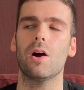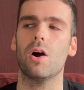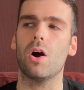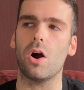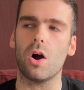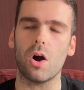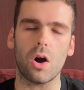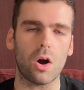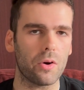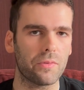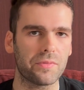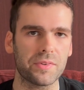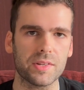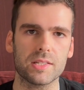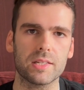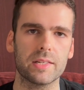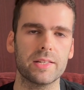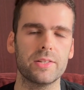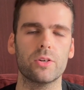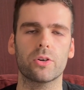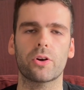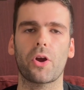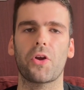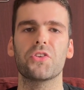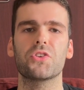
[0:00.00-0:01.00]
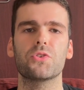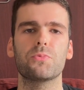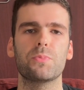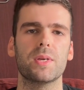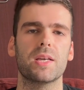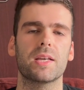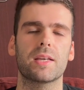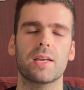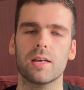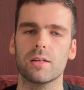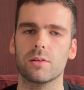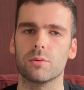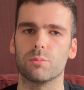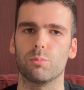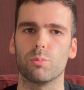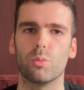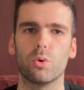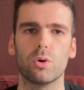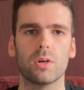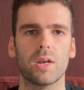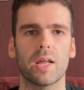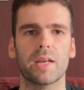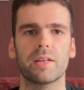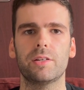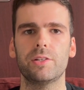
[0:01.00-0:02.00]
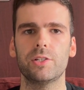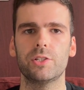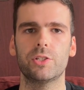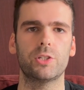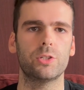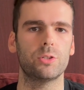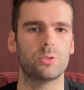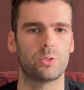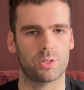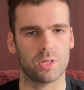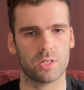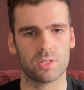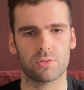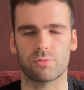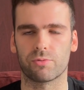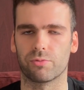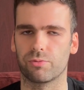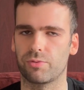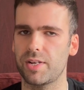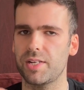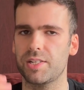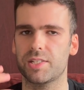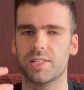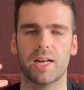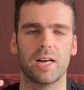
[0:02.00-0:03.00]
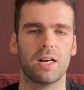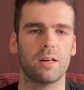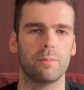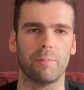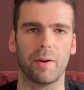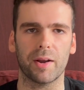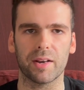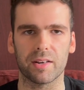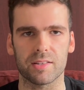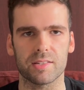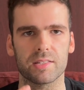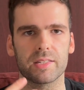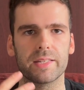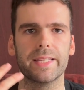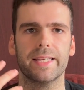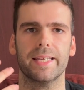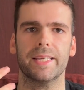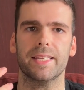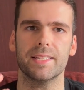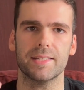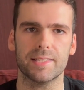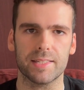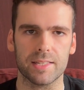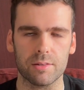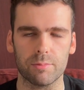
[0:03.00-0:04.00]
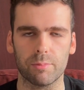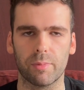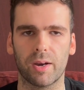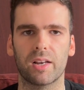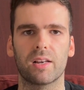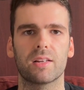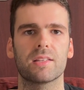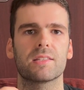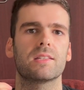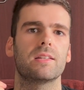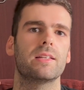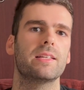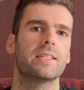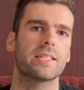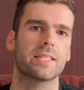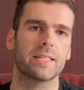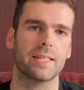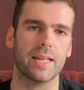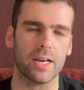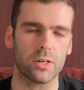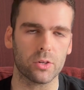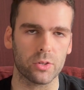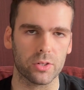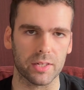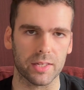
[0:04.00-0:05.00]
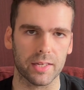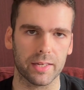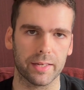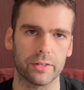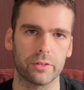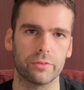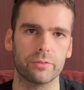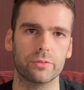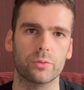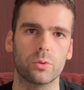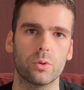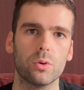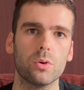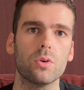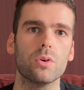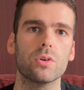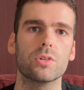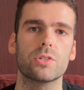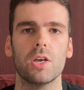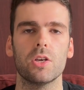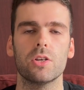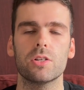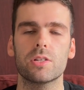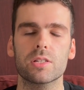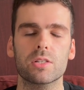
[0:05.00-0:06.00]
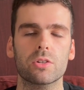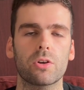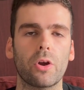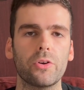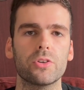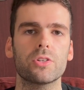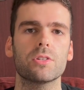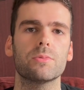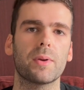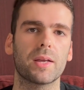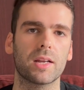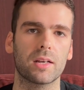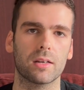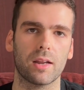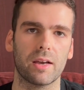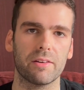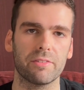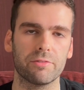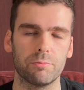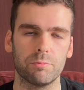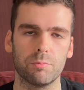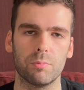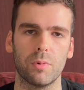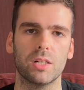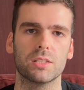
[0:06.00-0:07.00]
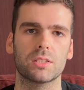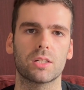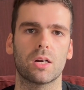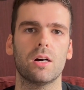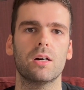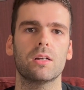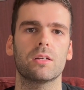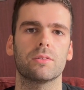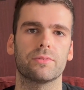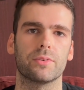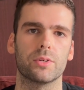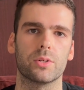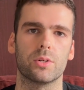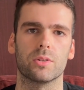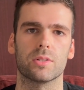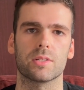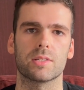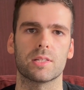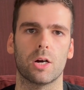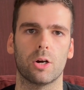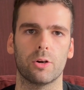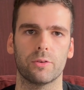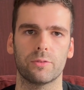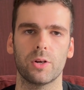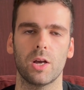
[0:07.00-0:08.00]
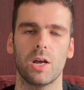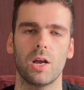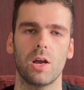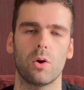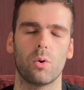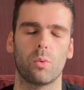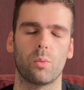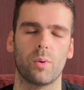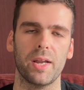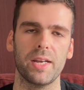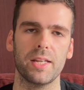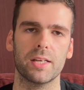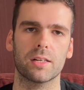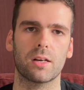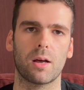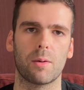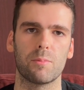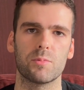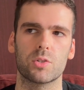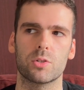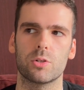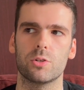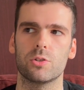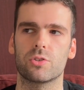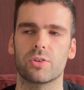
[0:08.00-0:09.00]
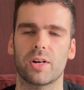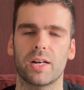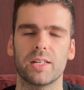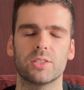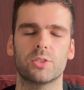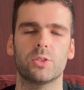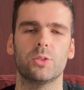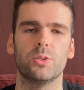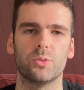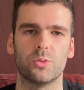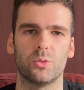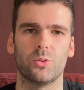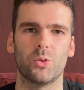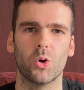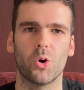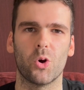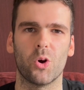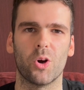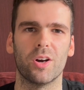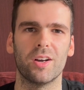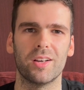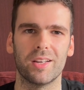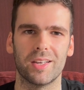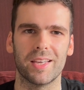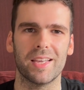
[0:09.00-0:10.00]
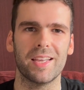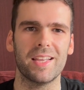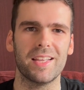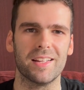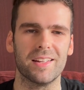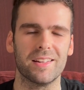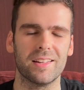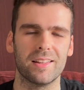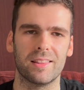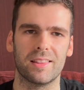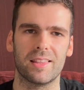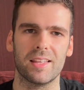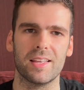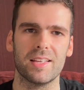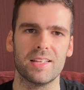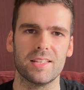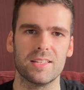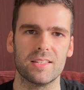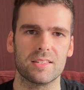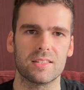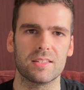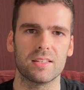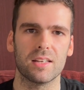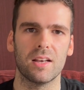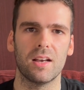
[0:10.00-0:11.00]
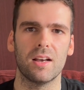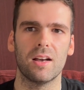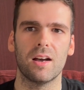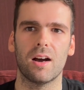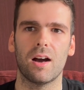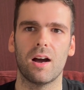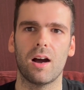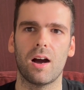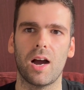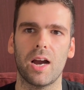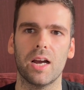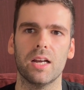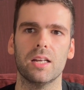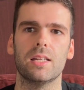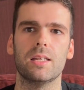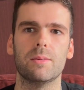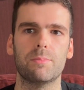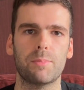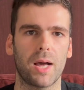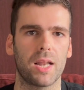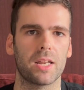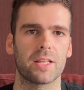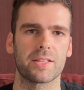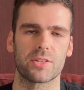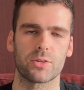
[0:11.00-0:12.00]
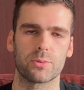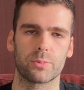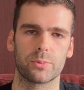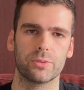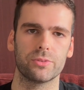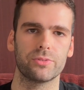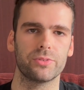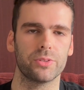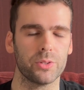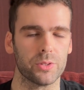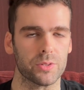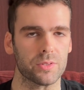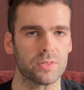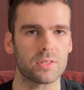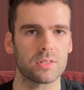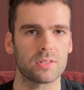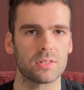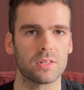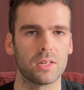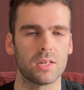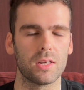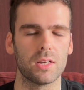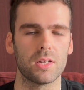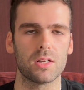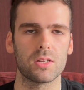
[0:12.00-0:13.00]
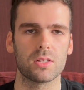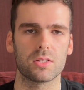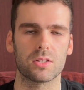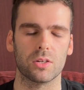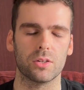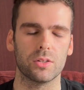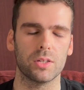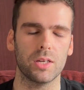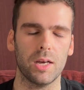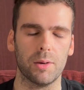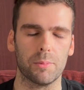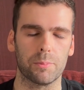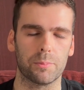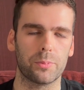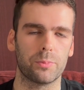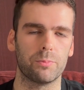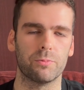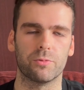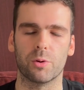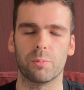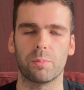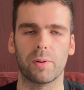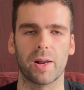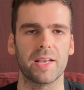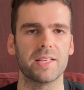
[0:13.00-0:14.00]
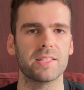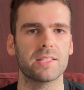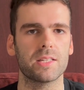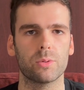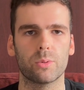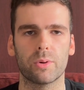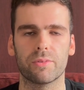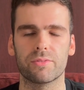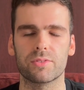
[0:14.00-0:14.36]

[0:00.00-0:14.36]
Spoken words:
obviously you're going to be, again, more likely to just reach out, mindlessly eat it, mindlessly snack on it. And of course, it's just going to make life much harder for yourself. when it comes to trying to not eat these highly palatable foods. So yeah, replace it with